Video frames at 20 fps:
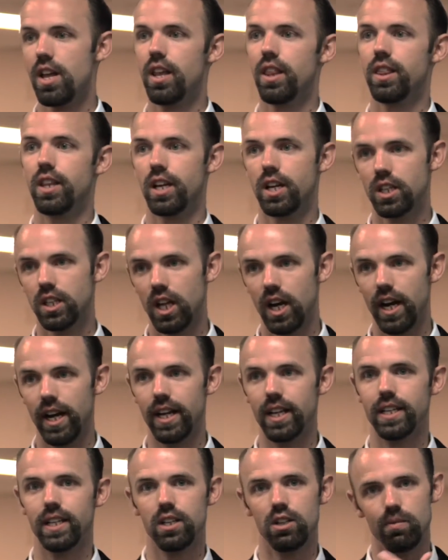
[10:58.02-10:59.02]
the
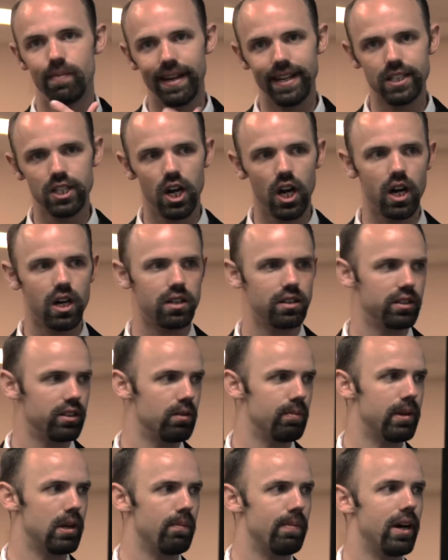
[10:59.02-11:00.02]
client, and you may talk a little
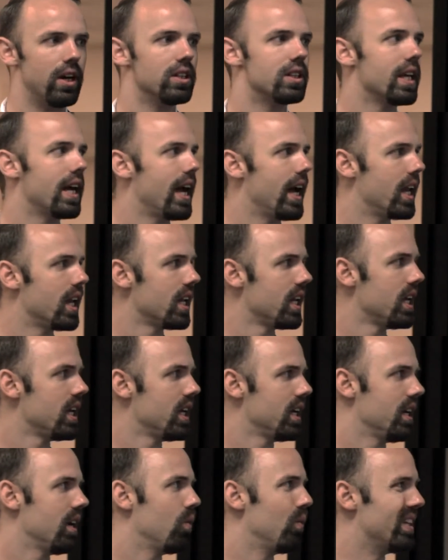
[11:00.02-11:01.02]
bit about that.
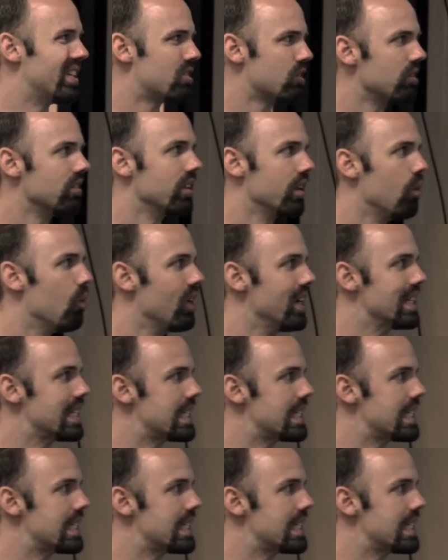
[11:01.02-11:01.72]
We certainly want